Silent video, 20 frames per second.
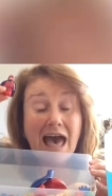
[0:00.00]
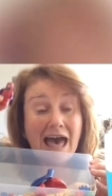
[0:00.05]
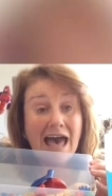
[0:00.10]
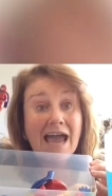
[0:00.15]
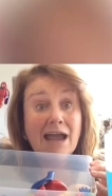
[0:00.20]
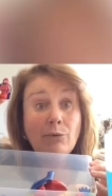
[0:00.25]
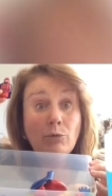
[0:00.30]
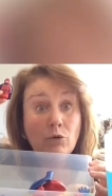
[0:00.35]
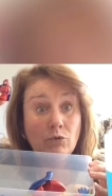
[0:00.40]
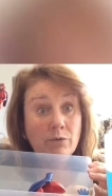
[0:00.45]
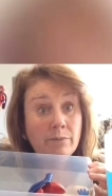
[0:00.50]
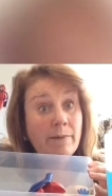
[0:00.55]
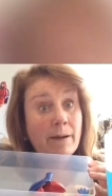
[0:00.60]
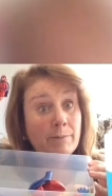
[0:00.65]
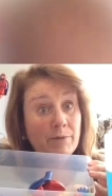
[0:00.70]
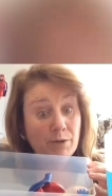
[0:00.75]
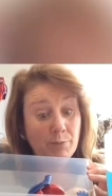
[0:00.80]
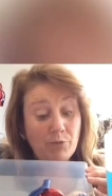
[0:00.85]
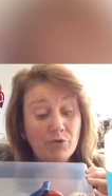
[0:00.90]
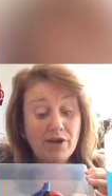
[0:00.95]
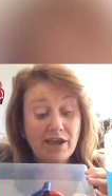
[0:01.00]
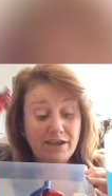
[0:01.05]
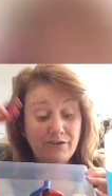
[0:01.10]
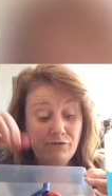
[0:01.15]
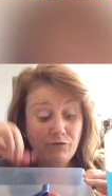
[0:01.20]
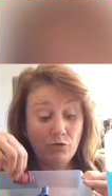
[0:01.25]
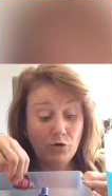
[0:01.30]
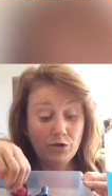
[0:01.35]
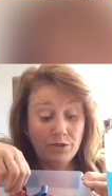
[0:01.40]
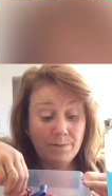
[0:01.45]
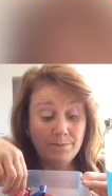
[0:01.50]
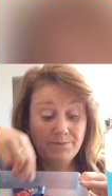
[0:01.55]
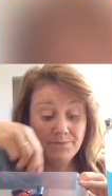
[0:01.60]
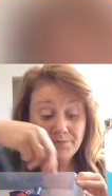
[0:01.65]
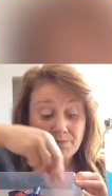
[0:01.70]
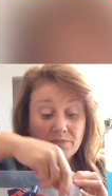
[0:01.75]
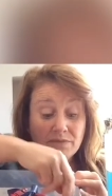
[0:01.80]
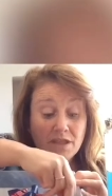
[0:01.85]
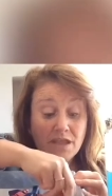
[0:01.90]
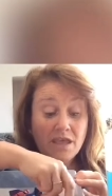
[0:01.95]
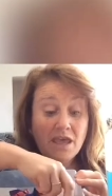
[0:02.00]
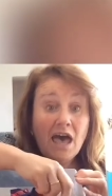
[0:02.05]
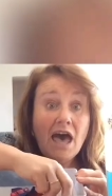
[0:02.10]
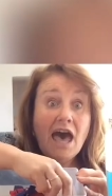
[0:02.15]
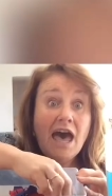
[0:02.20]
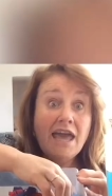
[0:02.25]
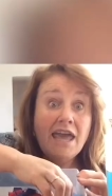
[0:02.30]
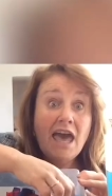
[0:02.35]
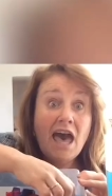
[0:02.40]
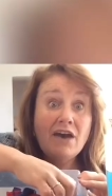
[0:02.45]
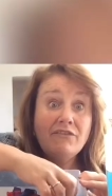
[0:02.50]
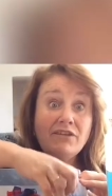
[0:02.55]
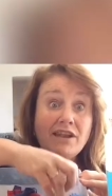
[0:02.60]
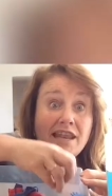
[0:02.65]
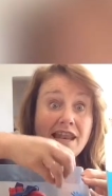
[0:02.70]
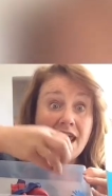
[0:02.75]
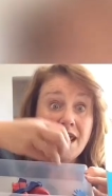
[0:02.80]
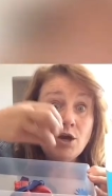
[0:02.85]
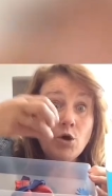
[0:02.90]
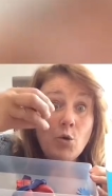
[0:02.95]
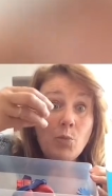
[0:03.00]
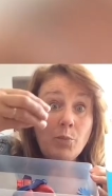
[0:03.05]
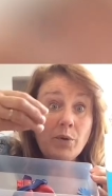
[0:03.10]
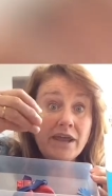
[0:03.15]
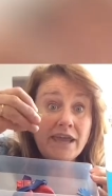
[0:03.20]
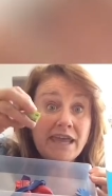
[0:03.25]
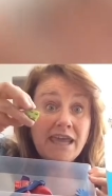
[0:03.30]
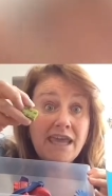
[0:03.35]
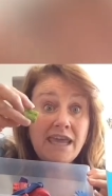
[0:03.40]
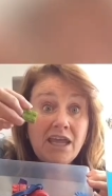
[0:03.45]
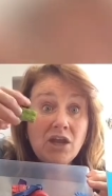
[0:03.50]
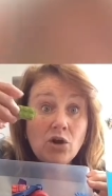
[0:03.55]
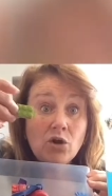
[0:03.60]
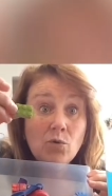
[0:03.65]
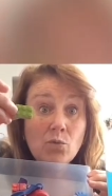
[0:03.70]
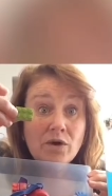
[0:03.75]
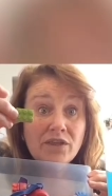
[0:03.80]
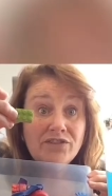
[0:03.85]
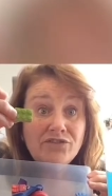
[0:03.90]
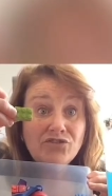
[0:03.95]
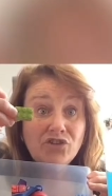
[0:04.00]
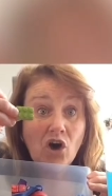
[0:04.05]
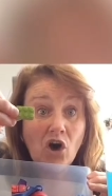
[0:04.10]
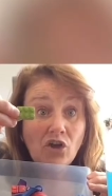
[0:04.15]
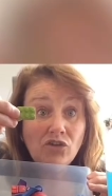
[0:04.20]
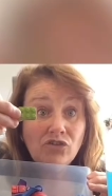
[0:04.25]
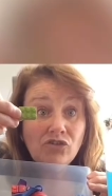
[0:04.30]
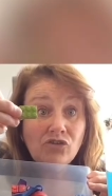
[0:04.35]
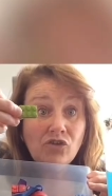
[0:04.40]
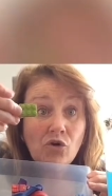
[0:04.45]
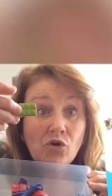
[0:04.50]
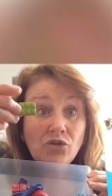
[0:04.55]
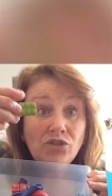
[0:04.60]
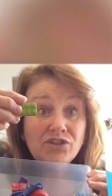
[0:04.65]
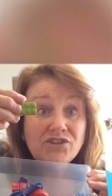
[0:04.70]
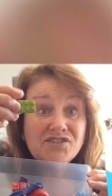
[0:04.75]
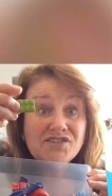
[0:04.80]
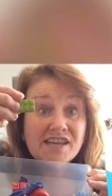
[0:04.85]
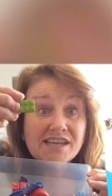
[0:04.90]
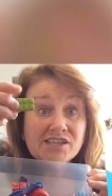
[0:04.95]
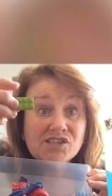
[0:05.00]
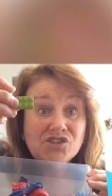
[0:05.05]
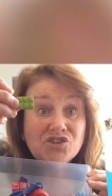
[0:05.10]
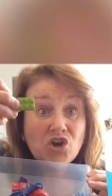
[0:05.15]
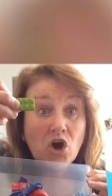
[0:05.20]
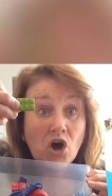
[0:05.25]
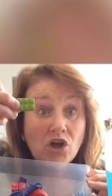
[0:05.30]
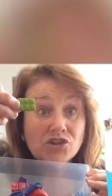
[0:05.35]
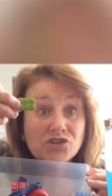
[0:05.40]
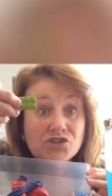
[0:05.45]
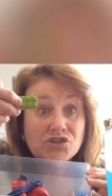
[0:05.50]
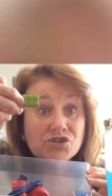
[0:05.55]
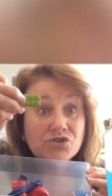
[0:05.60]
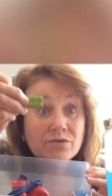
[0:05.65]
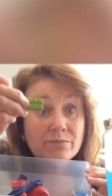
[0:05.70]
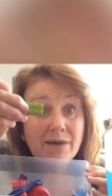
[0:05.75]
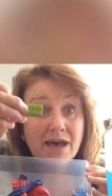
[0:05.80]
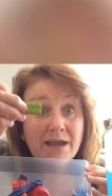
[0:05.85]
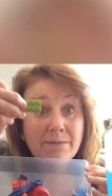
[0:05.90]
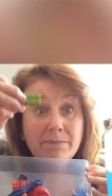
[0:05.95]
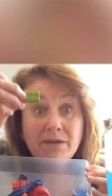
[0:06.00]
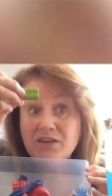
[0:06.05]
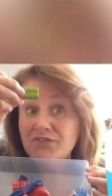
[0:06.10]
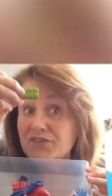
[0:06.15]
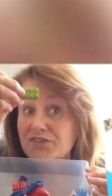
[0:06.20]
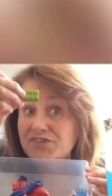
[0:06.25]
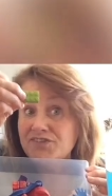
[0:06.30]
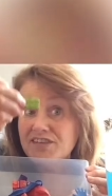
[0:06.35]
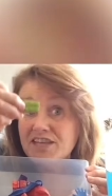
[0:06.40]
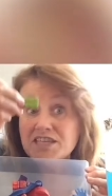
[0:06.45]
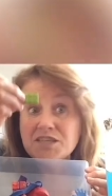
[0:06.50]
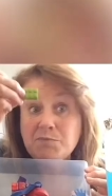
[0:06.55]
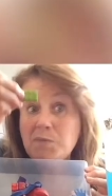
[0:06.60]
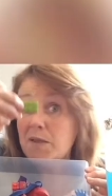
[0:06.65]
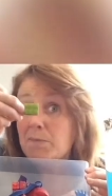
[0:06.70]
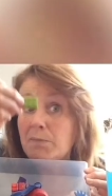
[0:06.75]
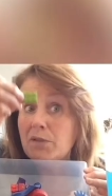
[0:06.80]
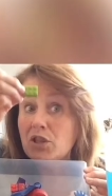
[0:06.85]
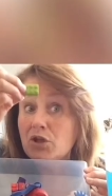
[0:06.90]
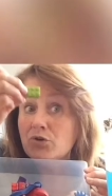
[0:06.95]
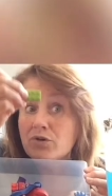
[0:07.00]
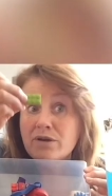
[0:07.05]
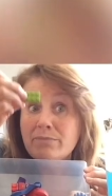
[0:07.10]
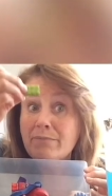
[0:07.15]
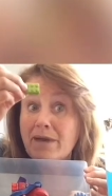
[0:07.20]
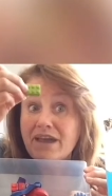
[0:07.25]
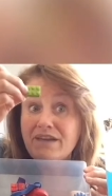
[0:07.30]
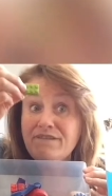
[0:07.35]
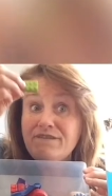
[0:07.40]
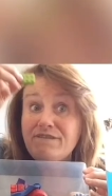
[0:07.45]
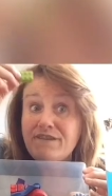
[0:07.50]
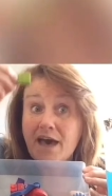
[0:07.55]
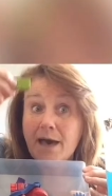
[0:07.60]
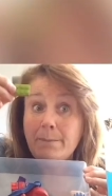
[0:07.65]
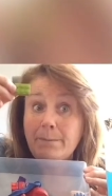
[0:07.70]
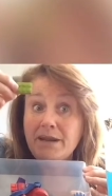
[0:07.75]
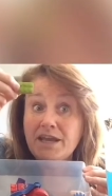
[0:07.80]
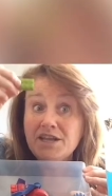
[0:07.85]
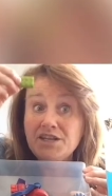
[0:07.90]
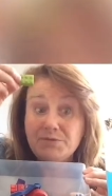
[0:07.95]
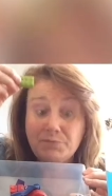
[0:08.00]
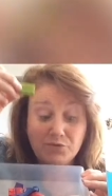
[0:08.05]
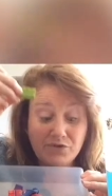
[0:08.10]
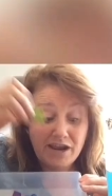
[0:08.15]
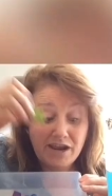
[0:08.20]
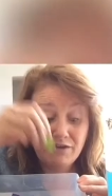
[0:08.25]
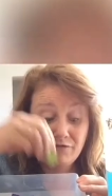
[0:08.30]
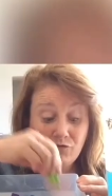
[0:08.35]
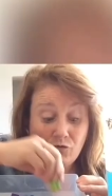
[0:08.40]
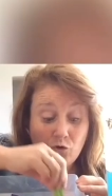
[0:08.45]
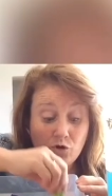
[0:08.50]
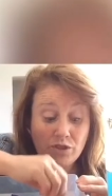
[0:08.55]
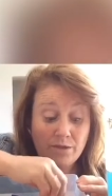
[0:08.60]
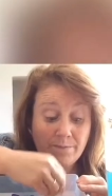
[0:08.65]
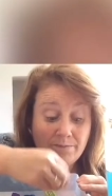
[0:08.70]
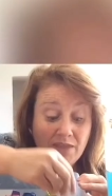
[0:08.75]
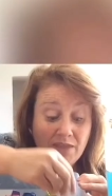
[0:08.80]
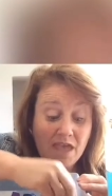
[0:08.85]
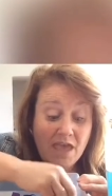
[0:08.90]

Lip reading: I will remember to pray for them. I have a Lego brick here with dots on, six dots to remind me of the six people that are in my family and to pray for them.